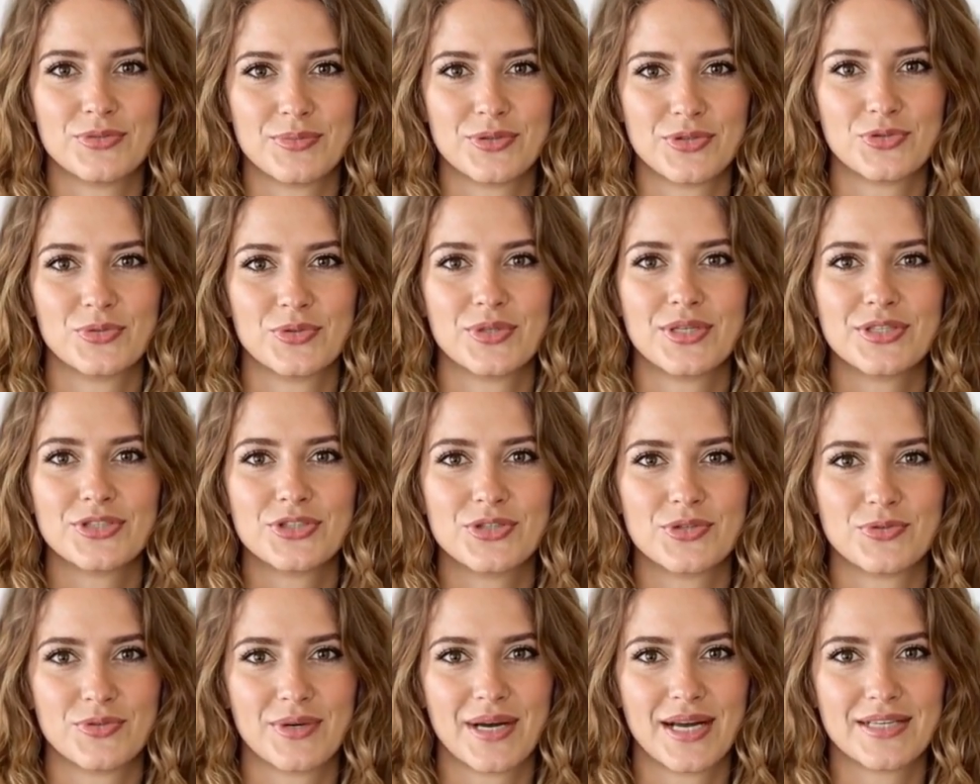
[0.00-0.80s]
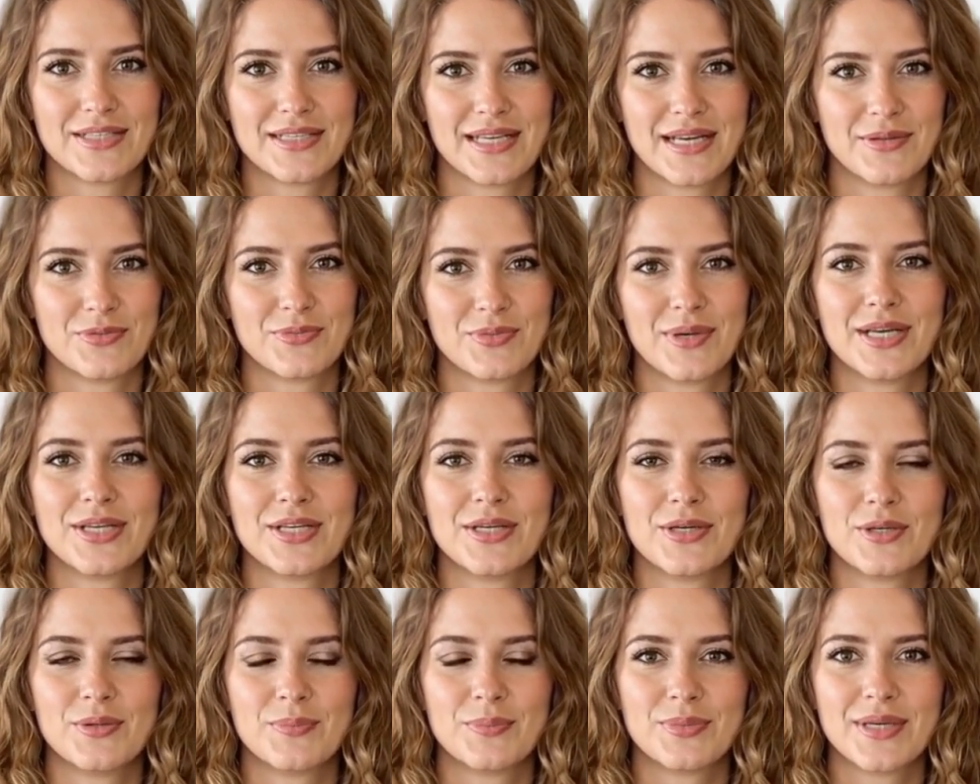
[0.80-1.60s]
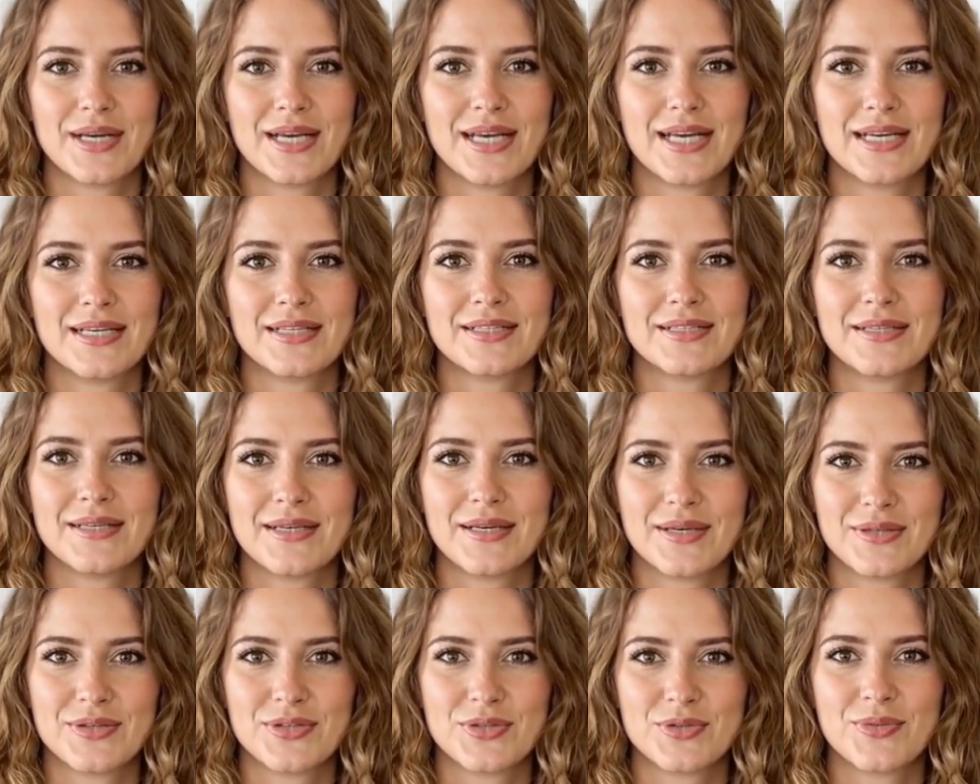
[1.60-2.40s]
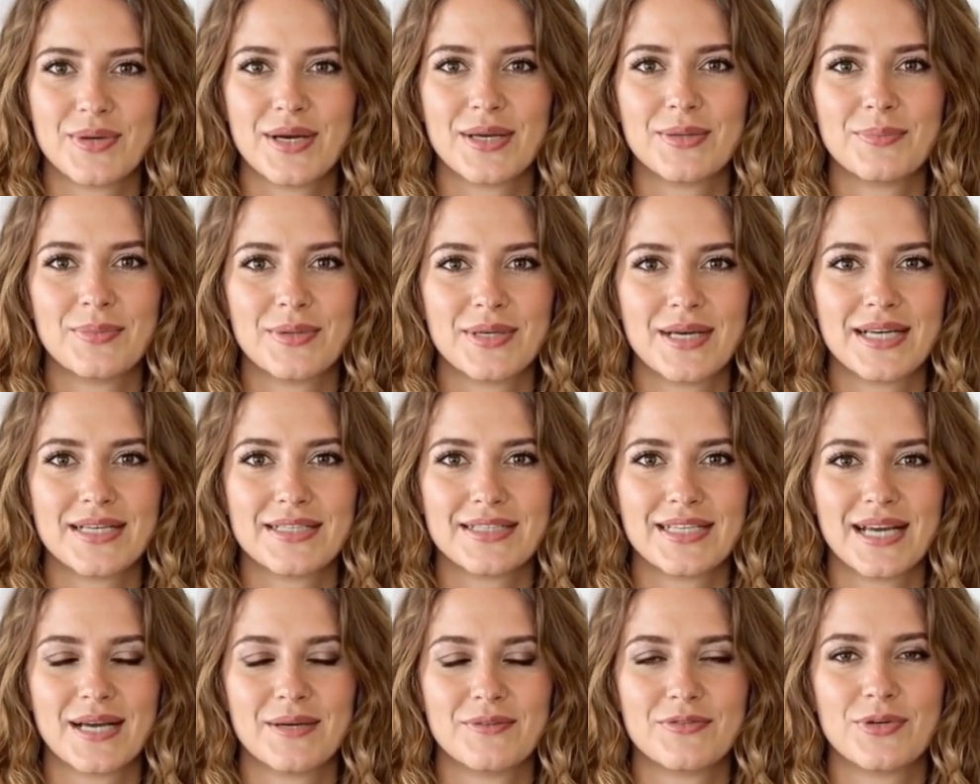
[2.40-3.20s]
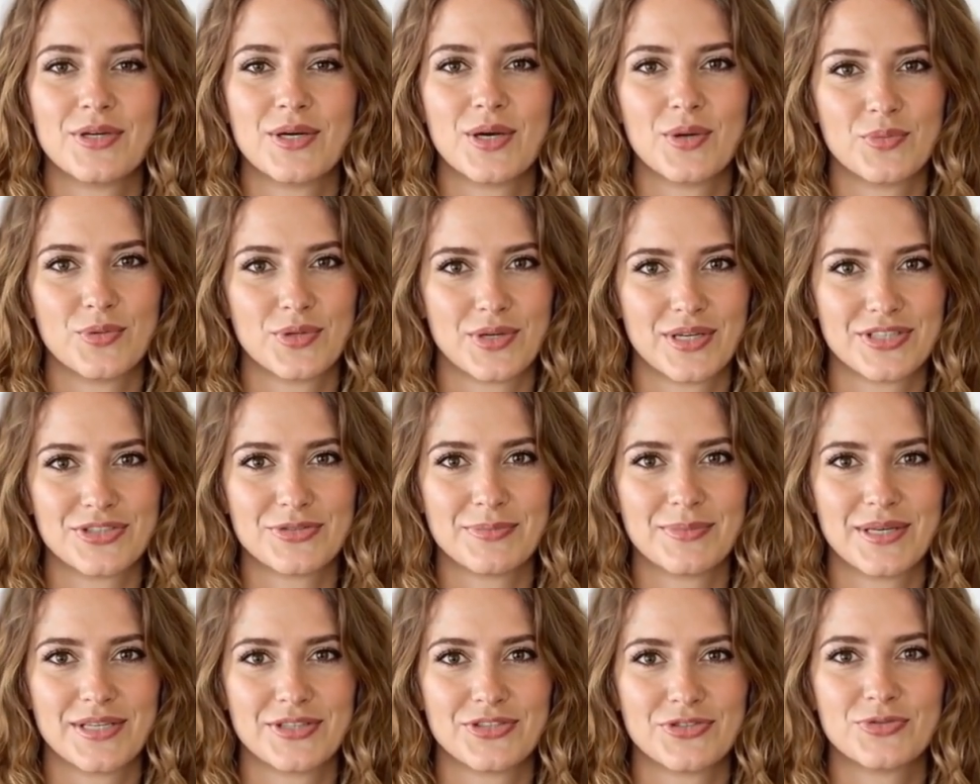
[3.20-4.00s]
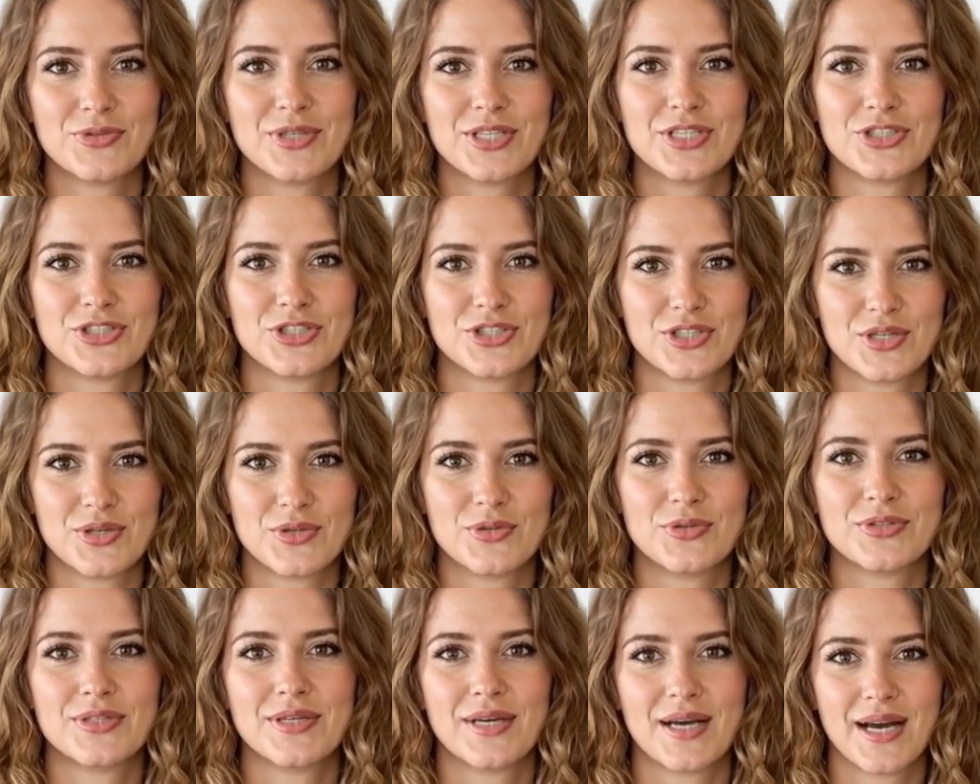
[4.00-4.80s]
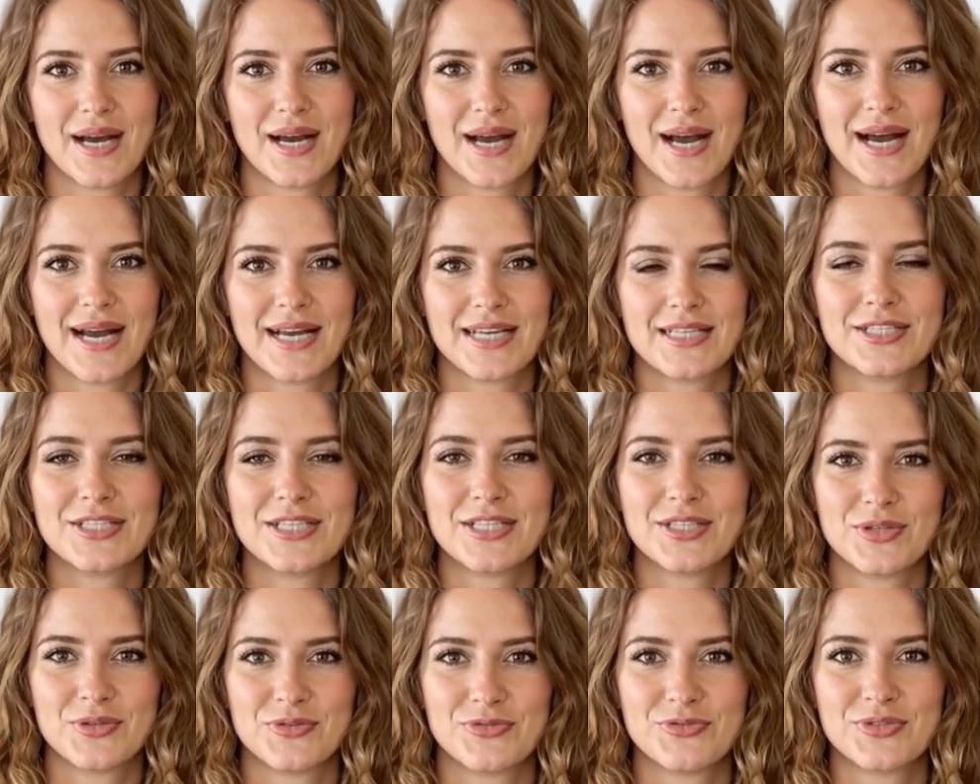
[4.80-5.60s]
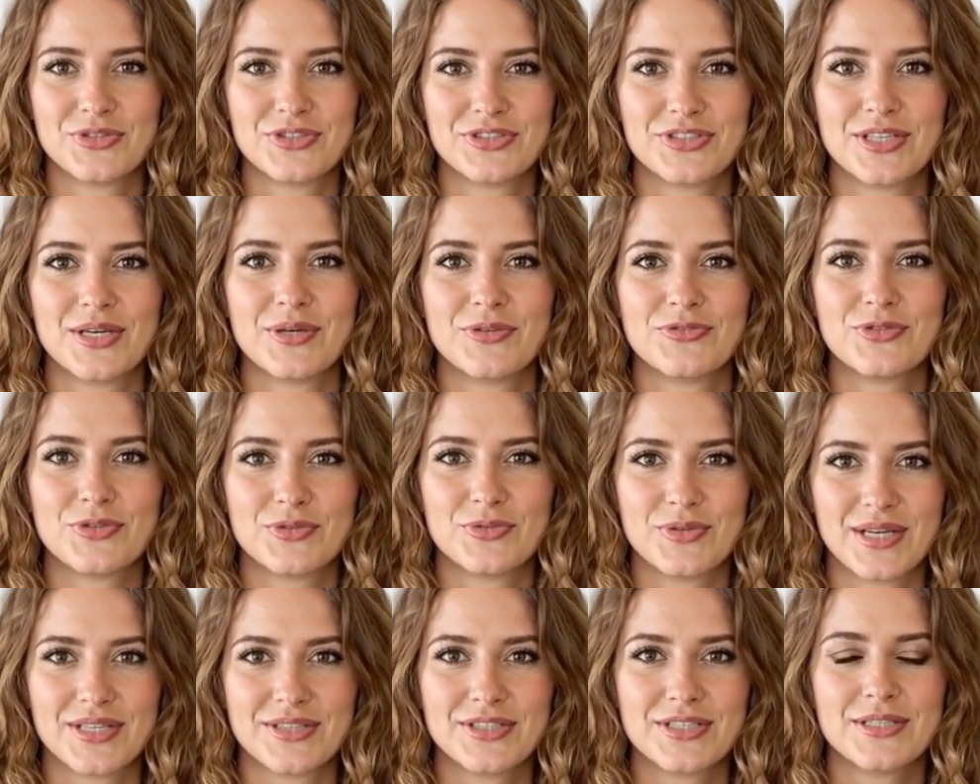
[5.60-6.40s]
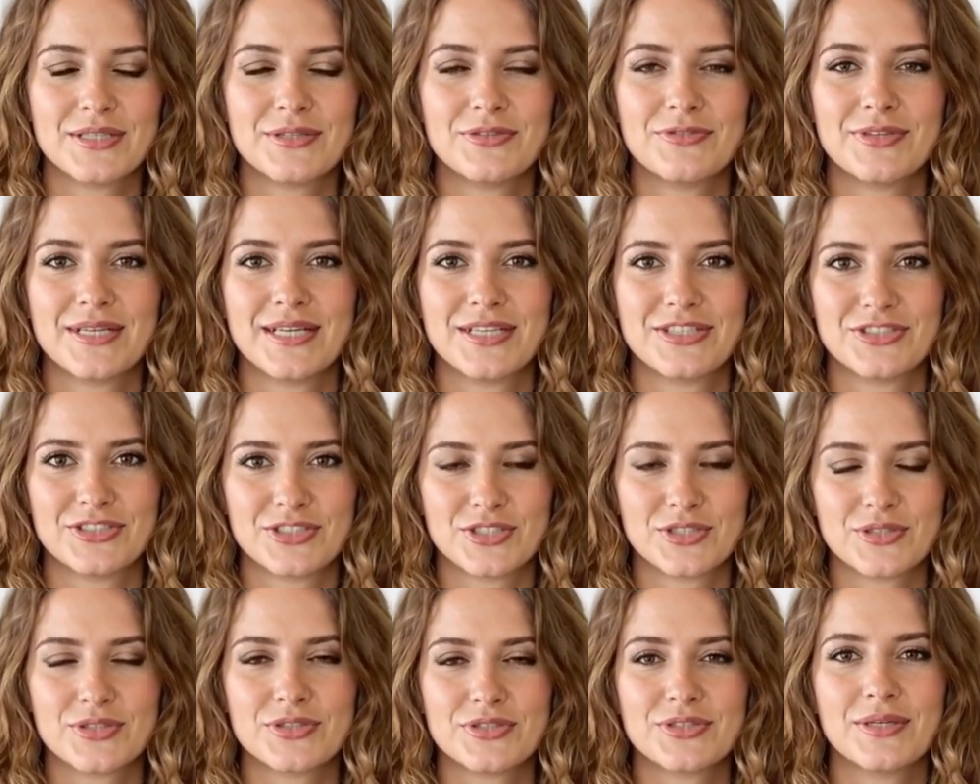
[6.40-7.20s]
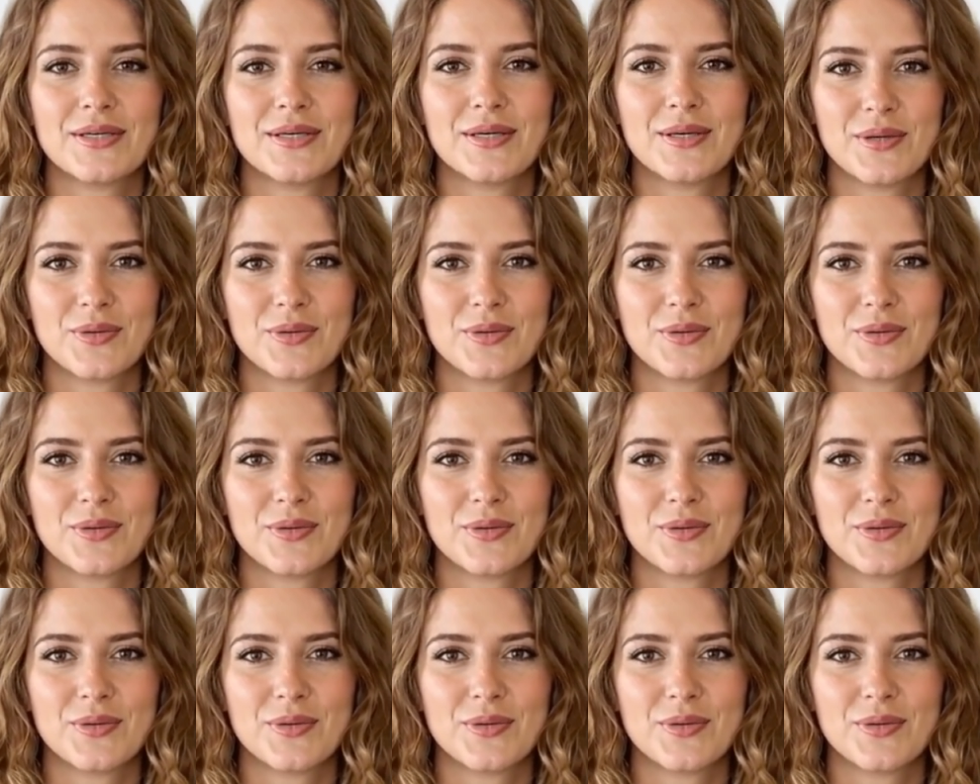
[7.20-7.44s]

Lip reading: between direct and regular plans. Direct plans have lower expense ratios, ideal for self-directed investors.